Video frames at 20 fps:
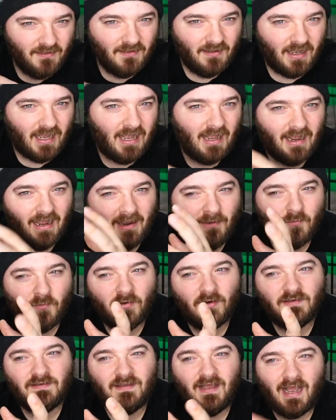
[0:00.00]
I
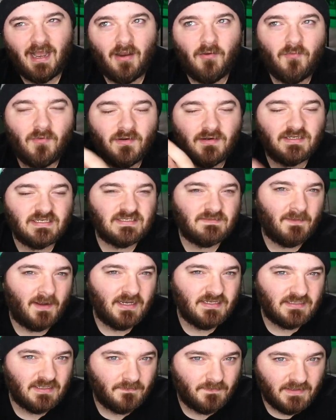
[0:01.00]
wanted to
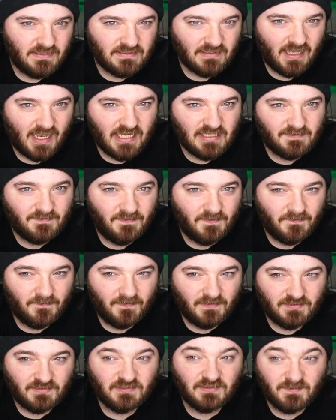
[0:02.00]
spice up these last few
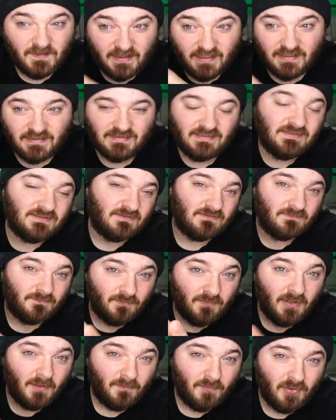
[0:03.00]
adventures because these are
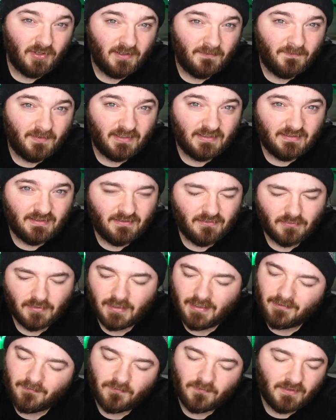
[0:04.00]
a pretty big deal.
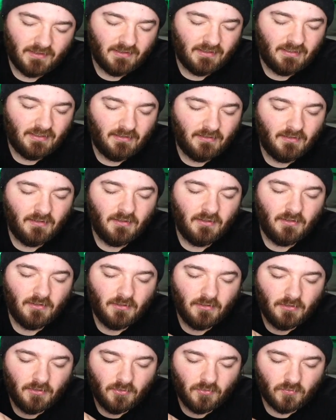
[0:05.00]
And I really,
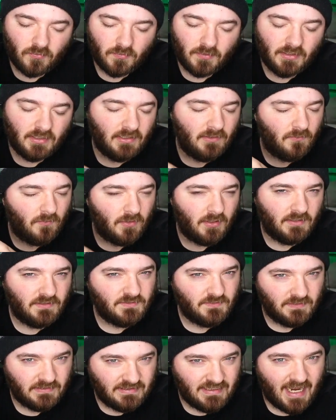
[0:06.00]
really wanted
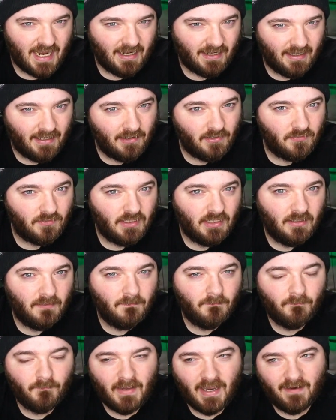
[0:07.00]
to attack
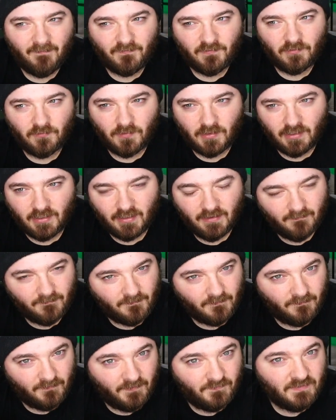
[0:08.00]
Candlekeep after running it
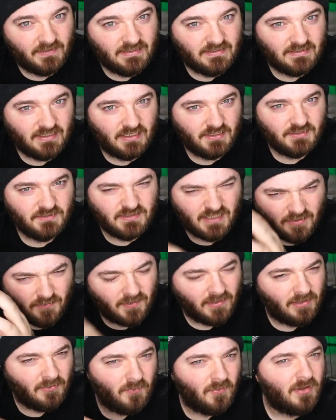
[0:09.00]
for 15 sessions. I
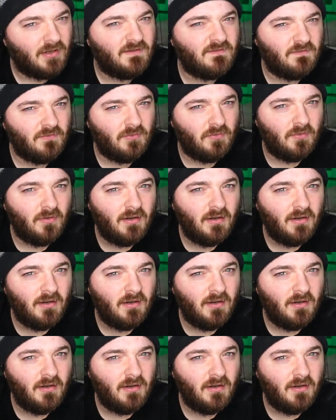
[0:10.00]
really wanted to